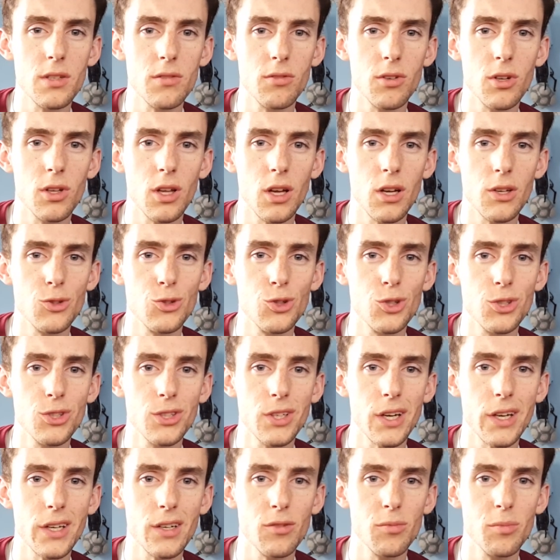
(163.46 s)
of Claude just
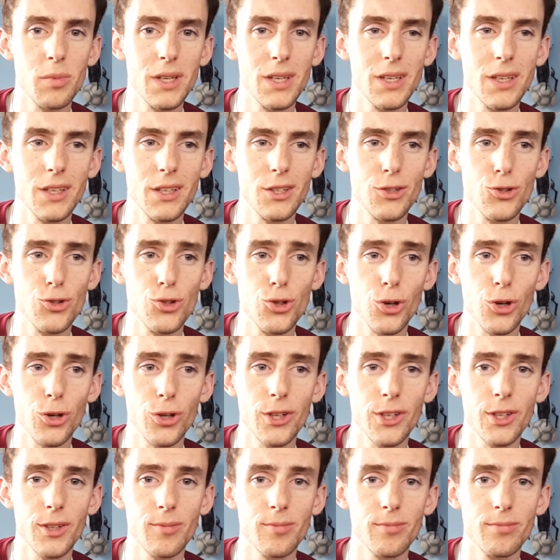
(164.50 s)
kind of being a
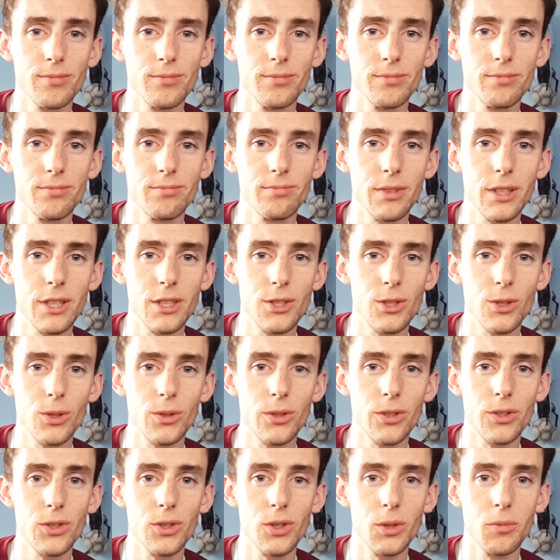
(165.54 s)
jerk, he sold
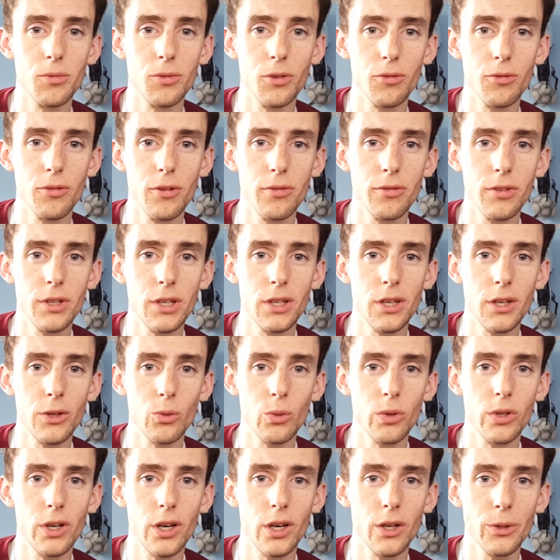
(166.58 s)
it to him for
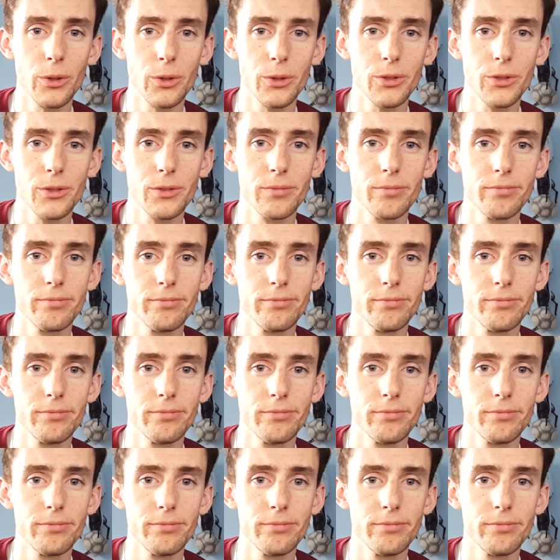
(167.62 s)
$1,500.